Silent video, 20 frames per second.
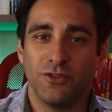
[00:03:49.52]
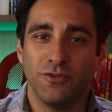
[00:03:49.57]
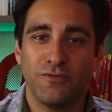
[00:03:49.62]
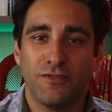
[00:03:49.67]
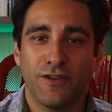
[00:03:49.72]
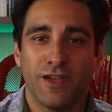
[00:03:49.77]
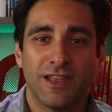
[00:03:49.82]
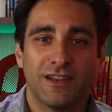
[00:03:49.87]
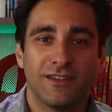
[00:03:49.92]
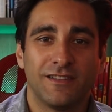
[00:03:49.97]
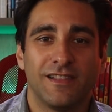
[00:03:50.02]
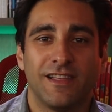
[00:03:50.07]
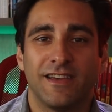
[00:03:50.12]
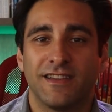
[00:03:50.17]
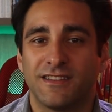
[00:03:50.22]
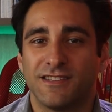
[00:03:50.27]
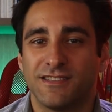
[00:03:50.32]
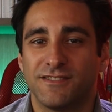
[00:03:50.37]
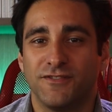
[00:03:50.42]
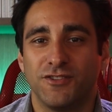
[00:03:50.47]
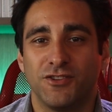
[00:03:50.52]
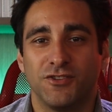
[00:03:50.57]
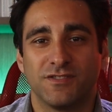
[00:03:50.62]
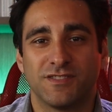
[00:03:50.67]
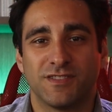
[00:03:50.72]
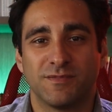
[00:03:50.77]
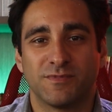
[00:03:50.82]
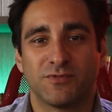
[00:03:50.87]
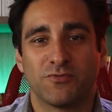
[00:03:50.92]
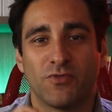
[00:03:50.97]
Don't forget to like this video
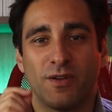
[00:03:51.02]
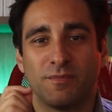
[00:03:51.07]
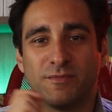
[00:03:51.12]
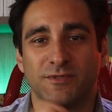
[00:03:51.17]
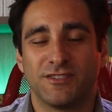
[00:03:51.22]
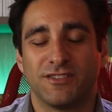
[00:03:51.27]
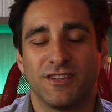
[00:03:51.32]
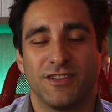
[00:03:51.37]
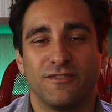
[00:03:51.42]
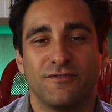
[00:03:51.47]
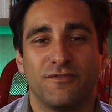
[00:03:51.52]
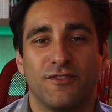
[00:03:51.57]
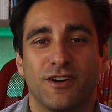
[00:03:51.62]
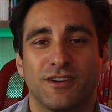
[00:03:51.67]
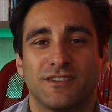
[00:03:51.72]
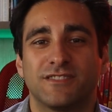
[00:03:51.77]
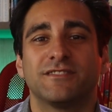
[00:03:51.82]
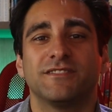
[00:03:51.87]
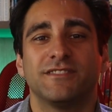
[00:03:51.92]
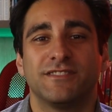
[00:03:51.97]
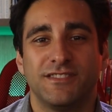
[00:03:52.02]
and subscribe to Study Fox.